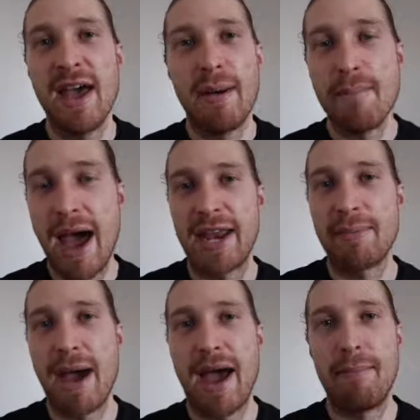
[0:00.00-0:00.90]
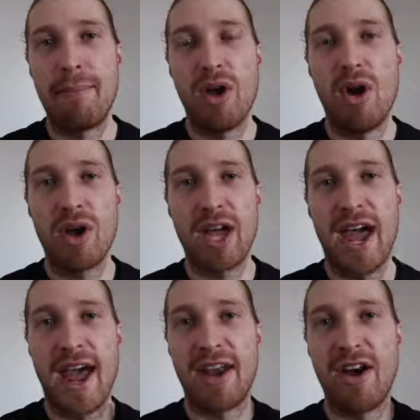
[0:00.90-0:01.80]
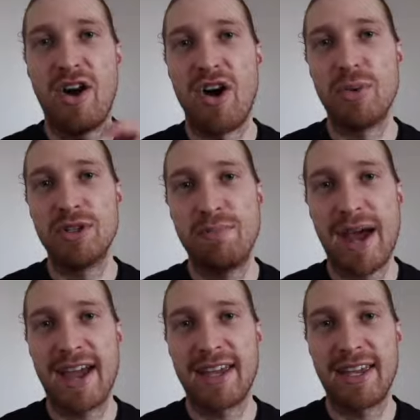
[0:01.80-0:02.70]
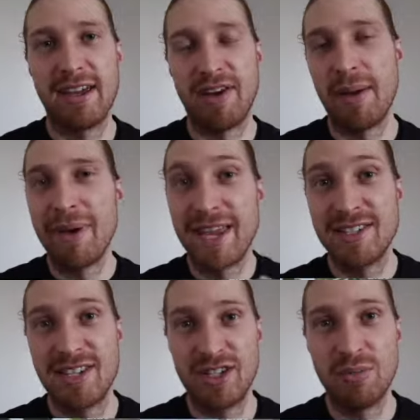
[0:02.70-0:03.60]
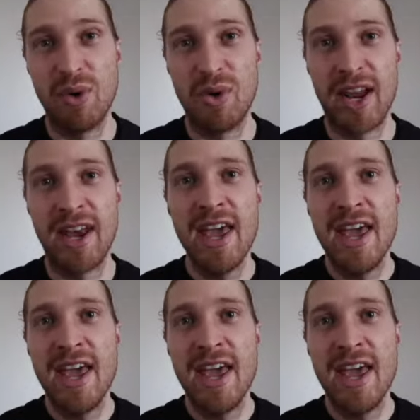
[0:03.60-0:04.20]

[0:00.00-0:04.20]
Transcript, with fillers: madman block and I was back giving it beans this morning.